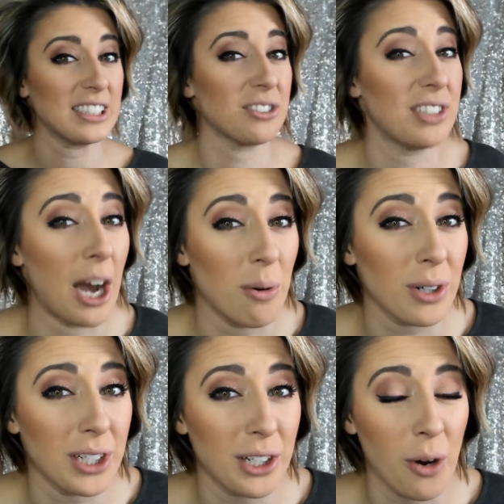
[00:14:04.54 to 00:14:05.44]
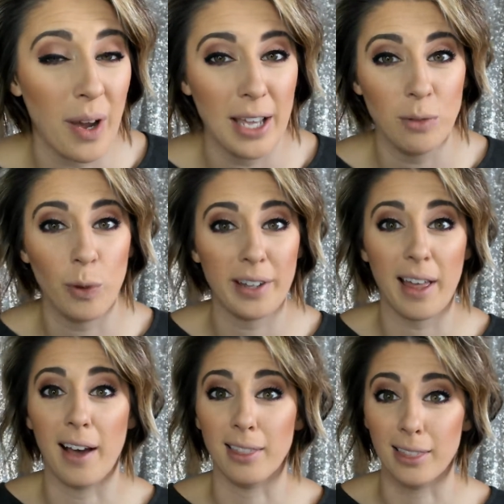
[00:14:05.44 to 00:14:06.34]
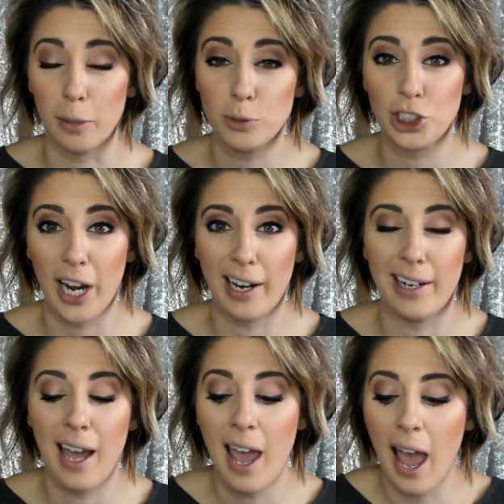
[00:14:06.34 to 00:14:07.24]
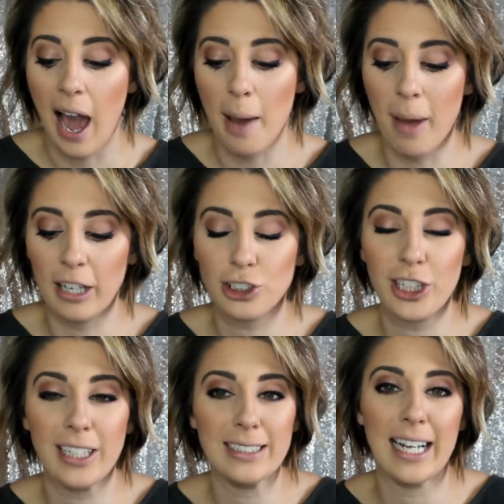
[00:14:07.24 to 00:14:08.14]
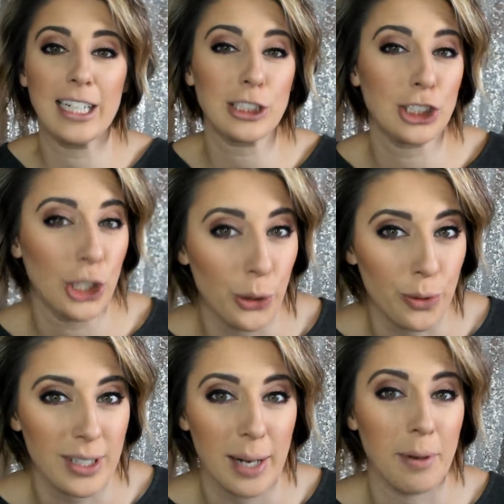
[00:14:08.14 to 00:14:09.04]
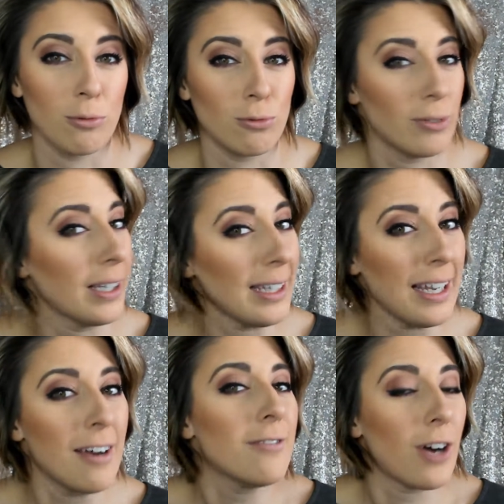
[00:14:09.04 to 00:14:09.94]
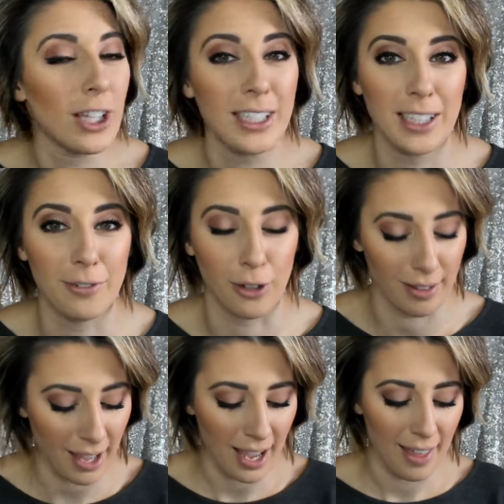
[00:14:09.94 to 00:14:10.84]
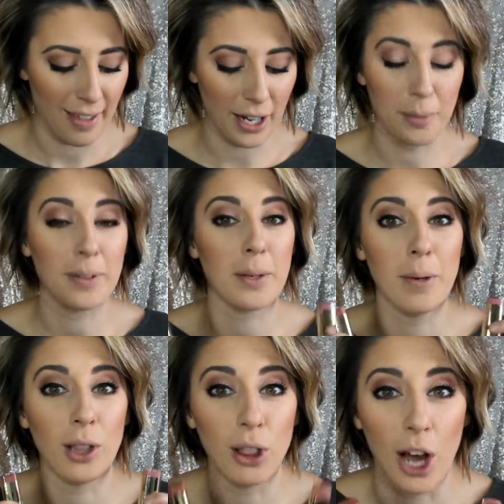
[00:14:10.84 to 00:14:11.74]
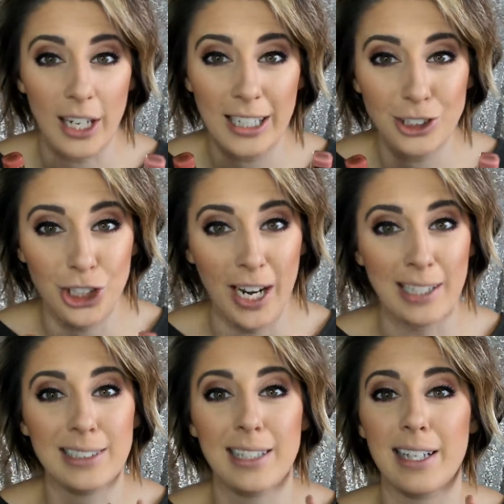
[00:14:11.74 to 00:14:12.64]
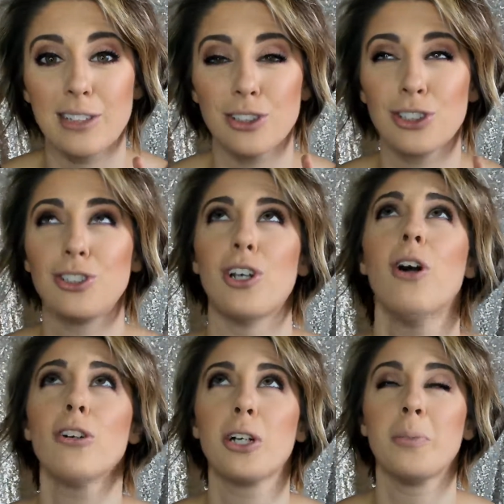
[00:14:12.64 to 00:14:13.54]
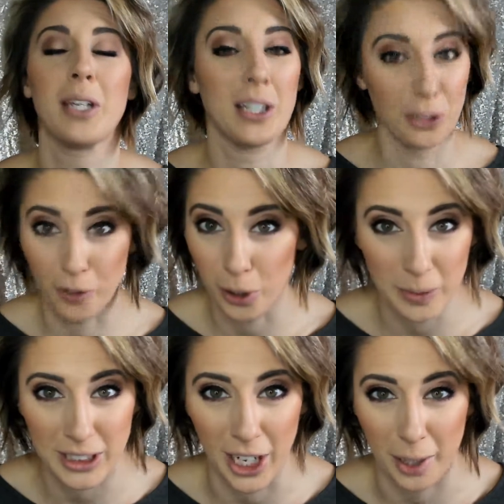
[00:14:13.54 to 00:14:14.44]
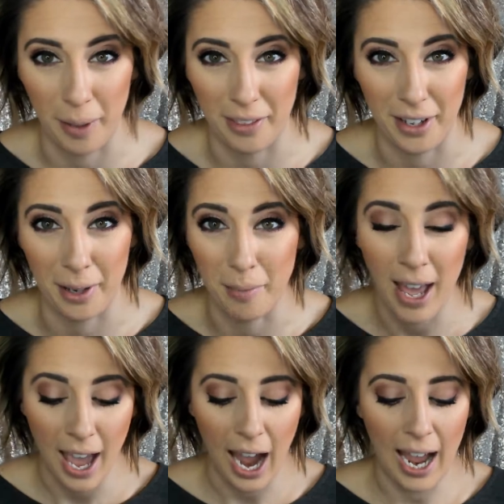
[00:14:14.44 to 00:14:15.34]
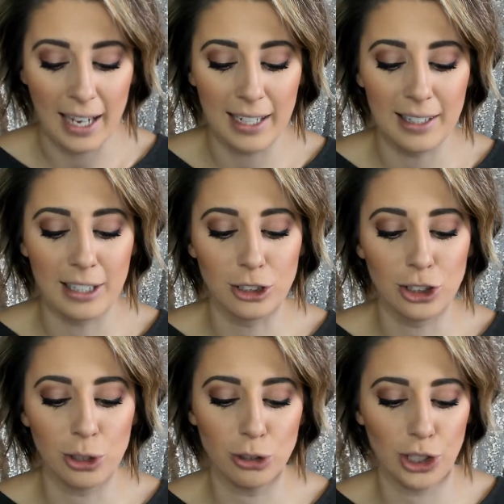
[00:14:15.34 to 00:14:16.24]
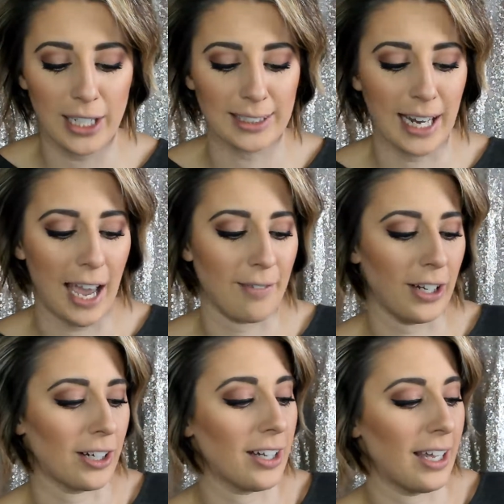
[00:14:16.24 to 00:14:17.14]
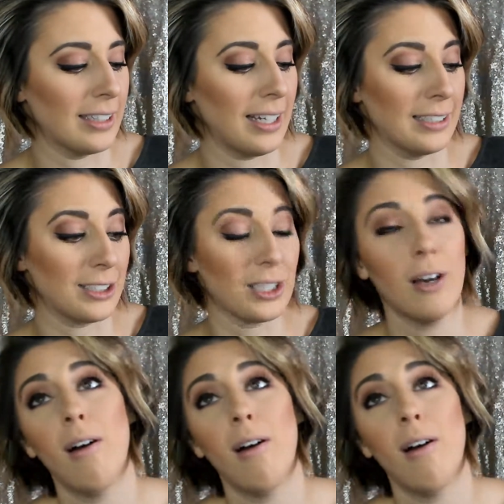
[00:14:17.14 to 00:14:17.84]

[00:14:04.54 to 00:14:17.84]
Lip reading: right, so now we're gonna go in with a lip shade. I'm actually gonna take two that I've been really falling in love with. They are the Milani shades. They're so creamy. You've heard me talk about them. And there's two shades I have here. And it's,